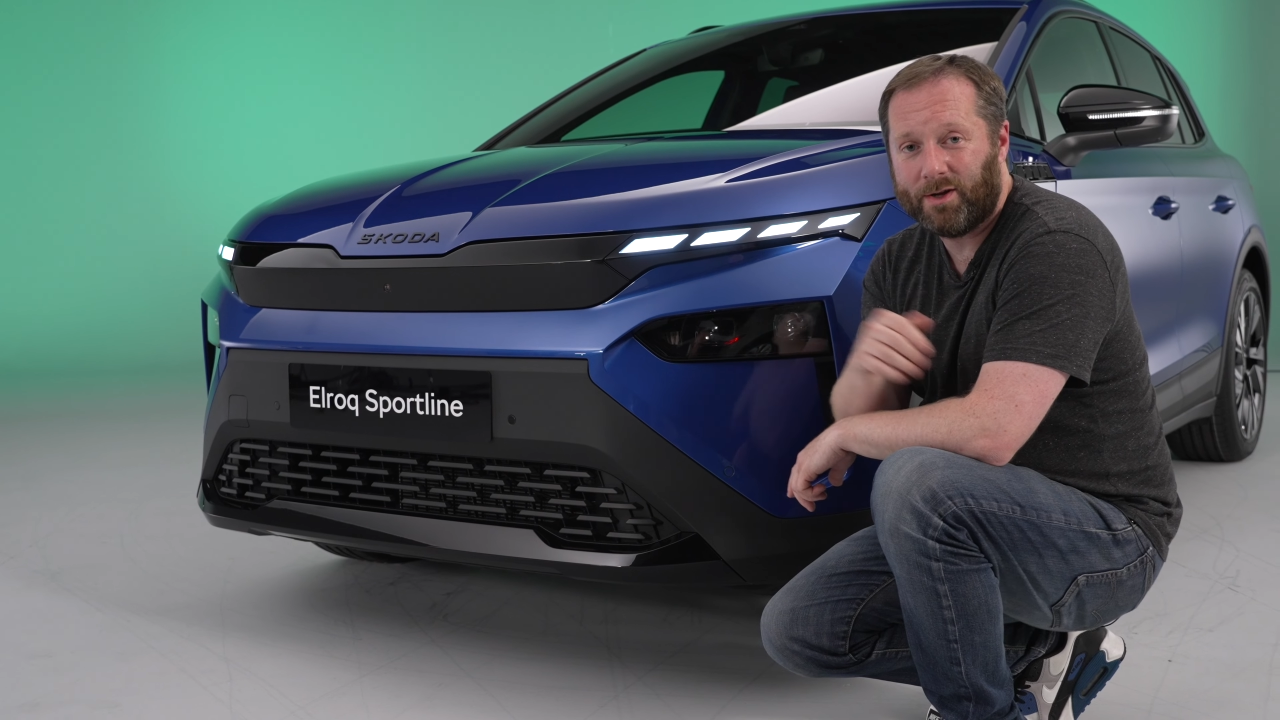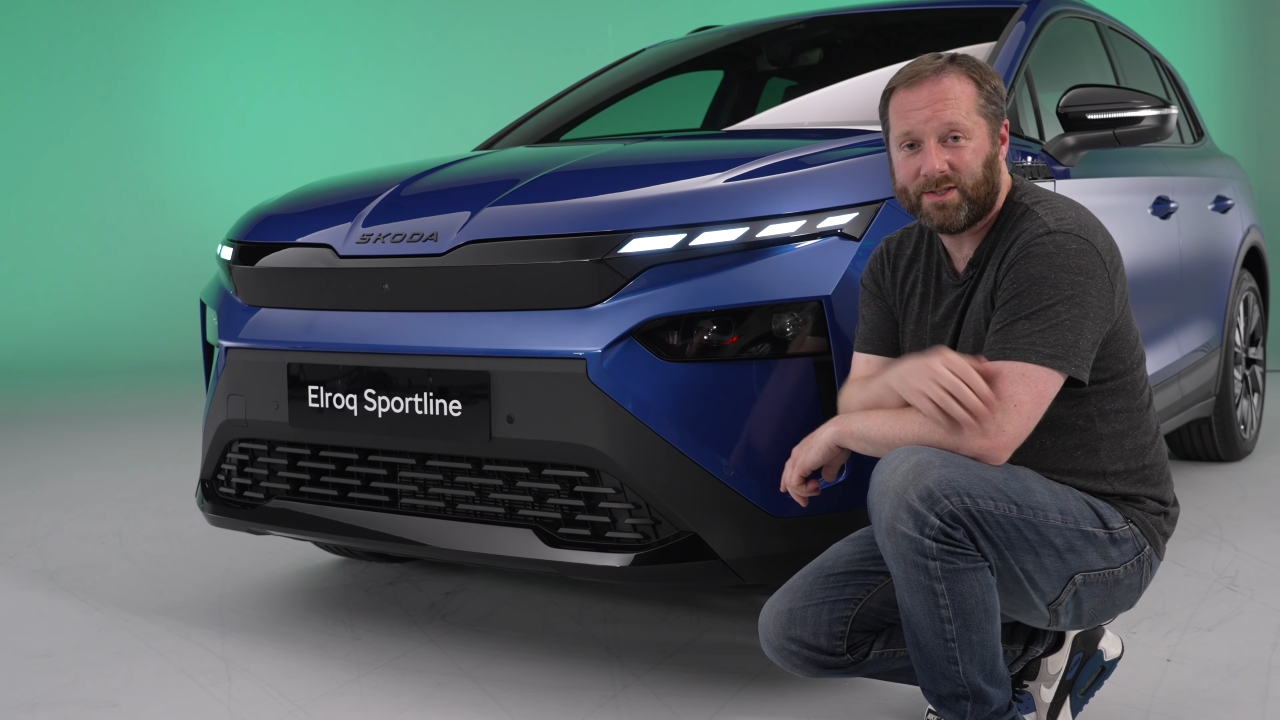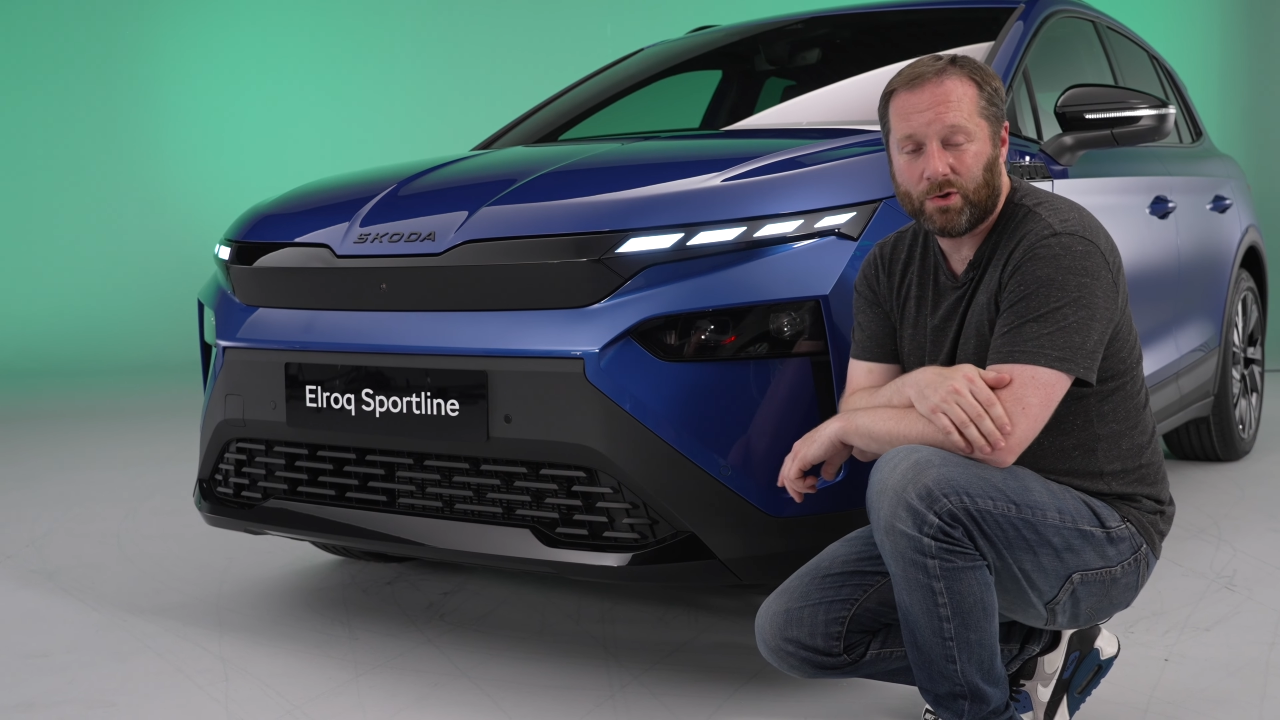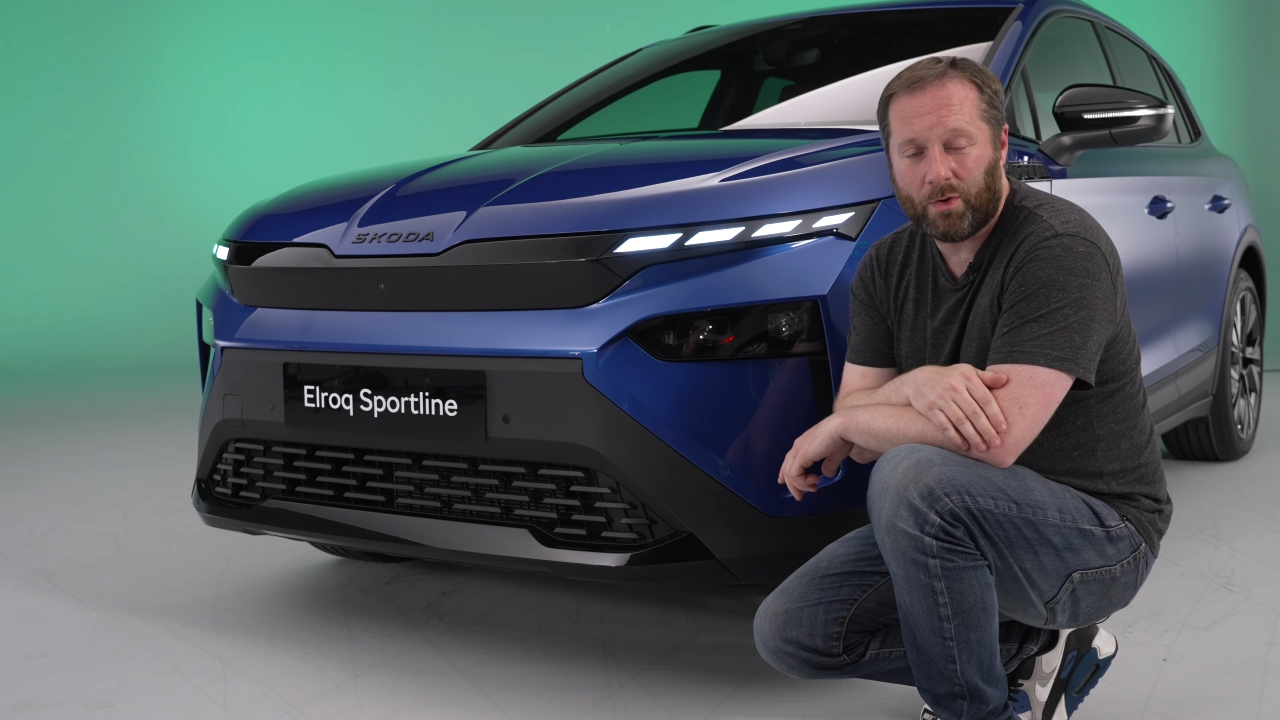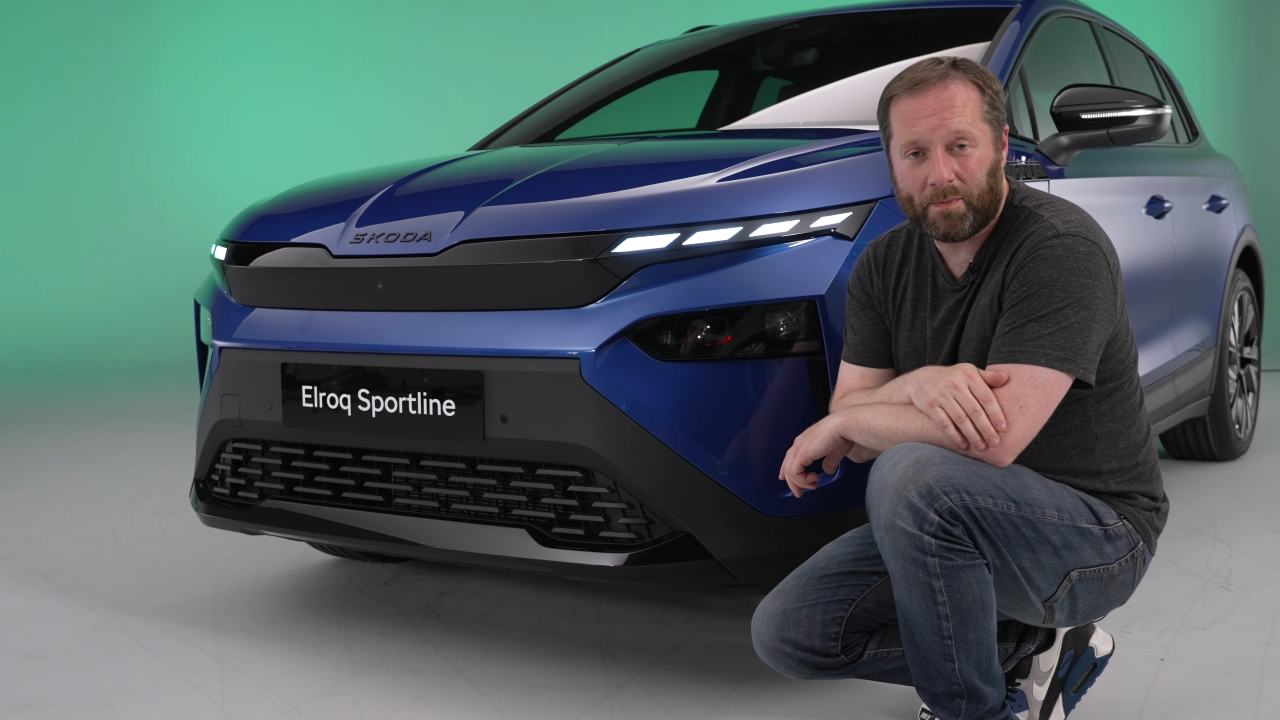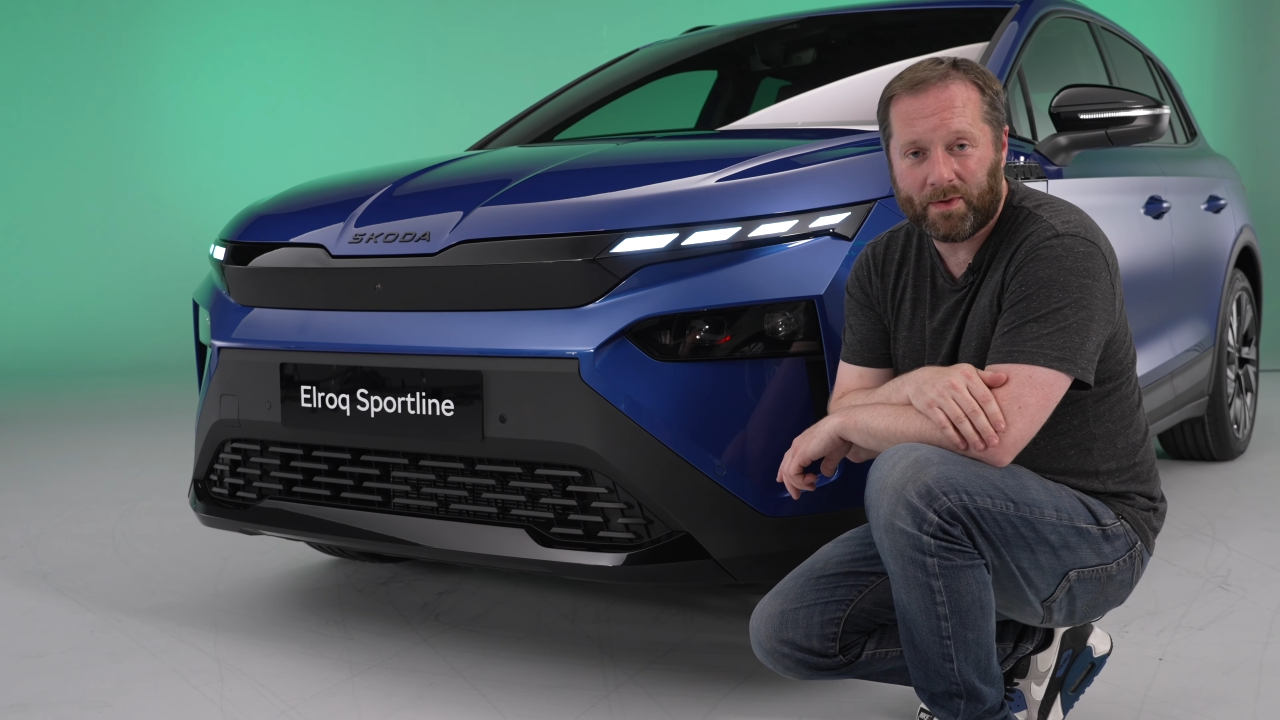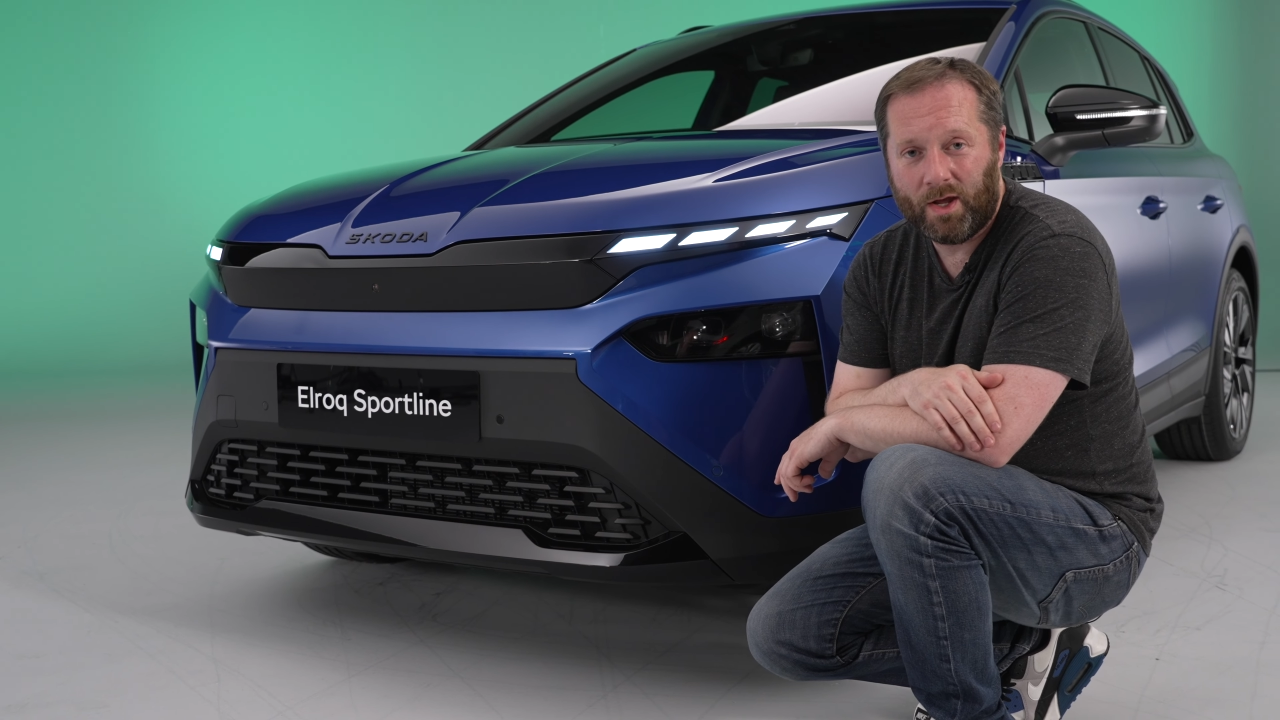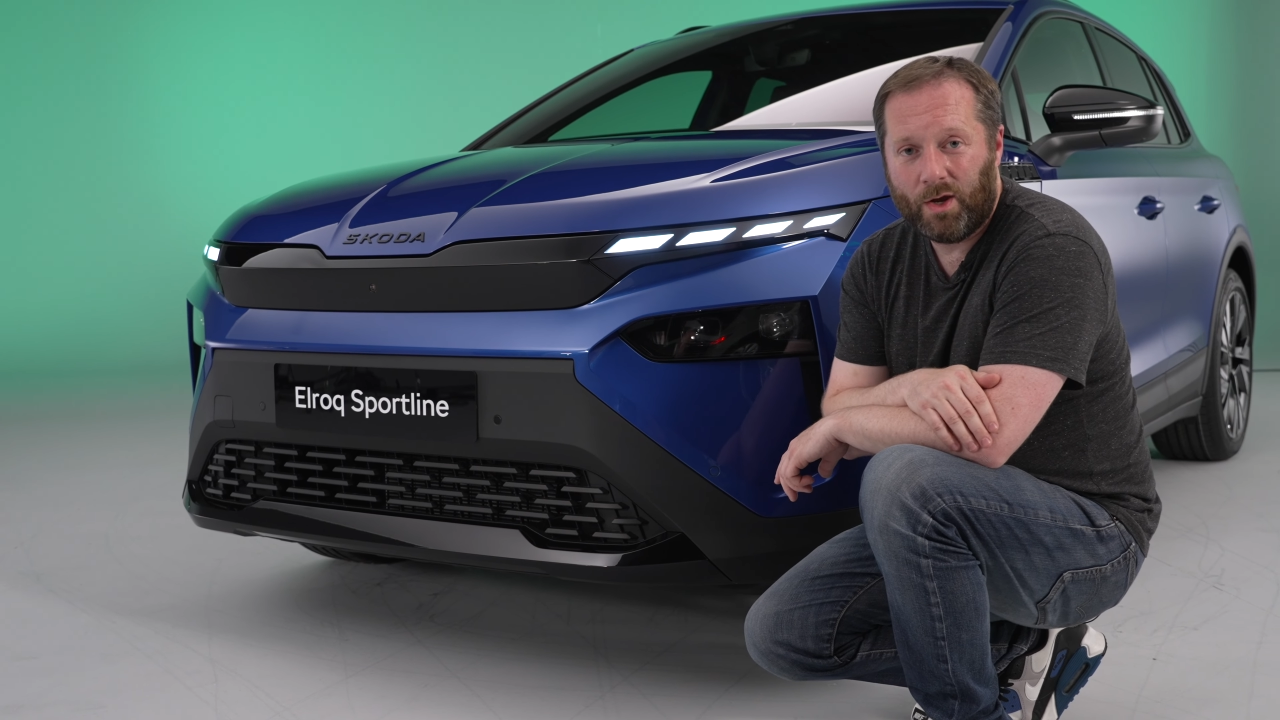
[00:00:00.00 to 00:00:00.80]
is equipped